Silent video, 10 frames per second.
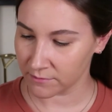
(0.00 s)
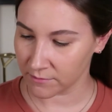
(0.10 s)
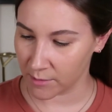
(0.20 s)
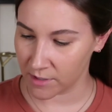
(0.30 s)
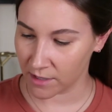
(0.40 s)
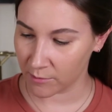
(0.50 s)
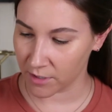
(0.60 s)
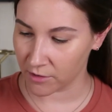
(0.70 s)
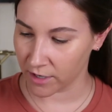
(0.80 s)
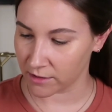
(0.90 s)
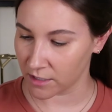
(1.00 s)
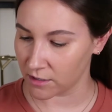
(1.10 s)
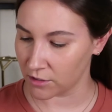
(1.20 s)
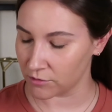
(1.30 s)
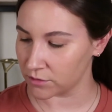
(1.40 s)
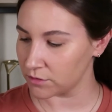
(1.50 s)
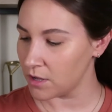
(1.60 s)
maybe that'd be a great thing to use.